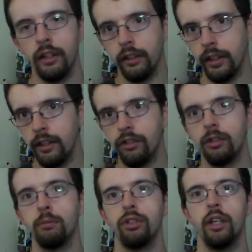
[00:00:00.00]
these
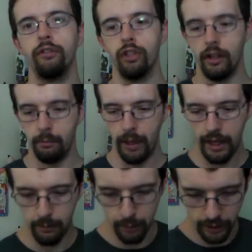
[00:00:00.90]
themselves aren't
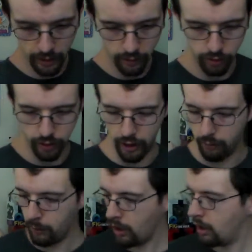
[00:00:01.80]
bad because, you
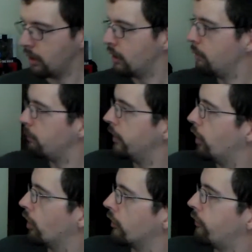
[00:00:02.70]
know,
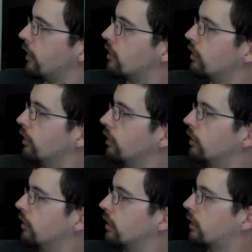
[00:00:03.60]
no
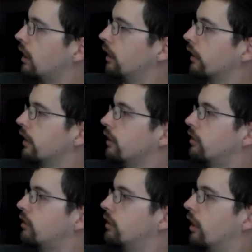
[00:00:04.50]
artificial
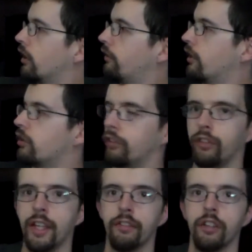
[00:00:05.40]
colors, no artificial
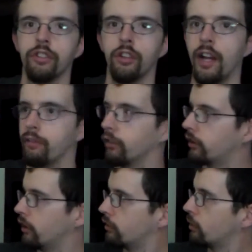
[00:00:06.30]
flavors, no high
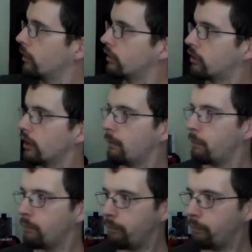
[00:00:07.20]
fructose corn syrup.